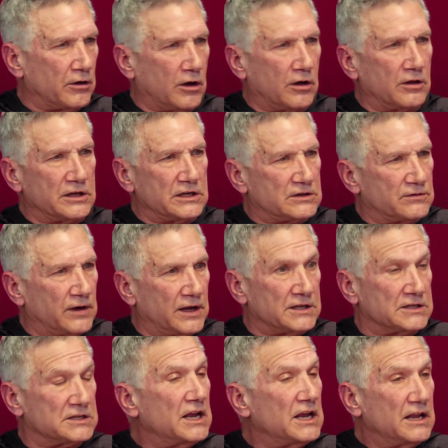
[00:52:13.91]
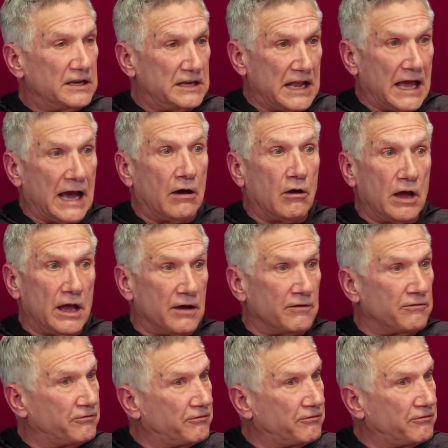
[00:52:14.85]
all these funds now have